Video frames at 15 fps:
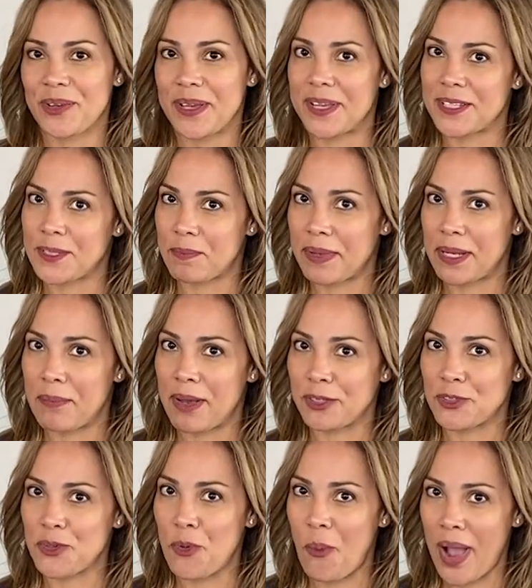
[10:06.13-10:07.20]
It's been
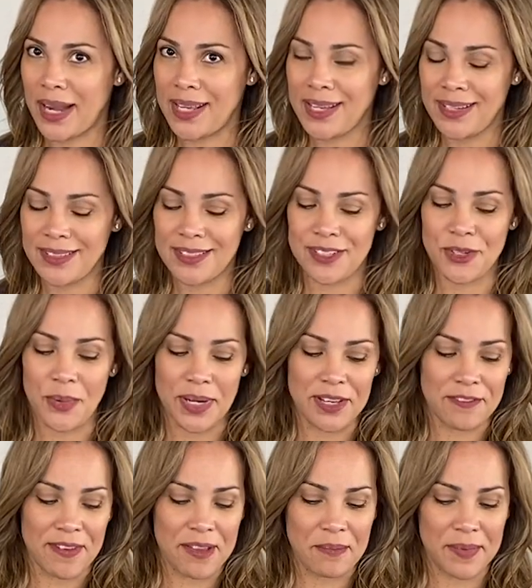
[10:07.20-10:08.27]
about 20 to
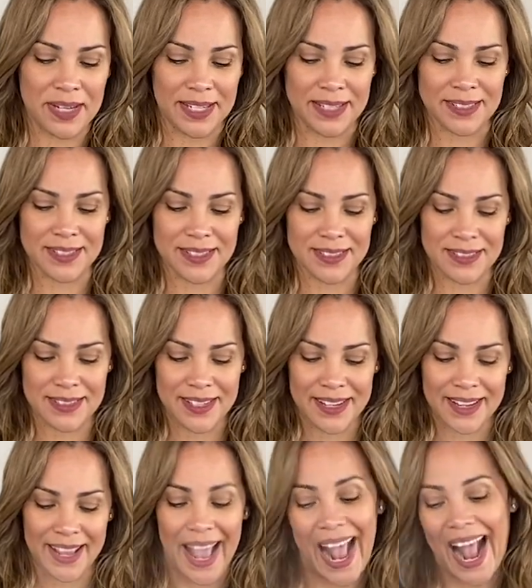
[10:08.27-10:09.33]
25 minutes,
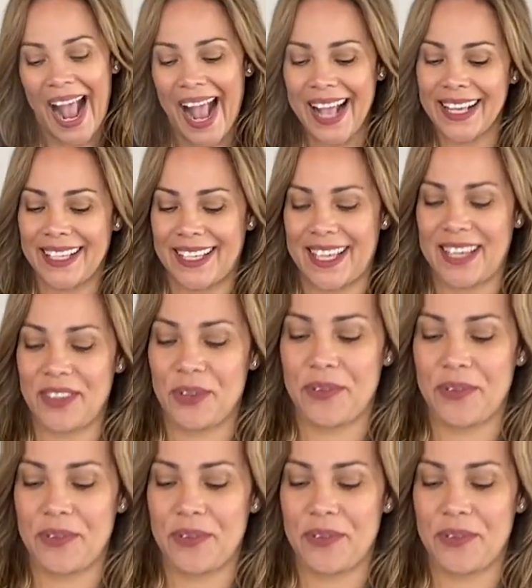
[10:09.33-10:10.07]
and the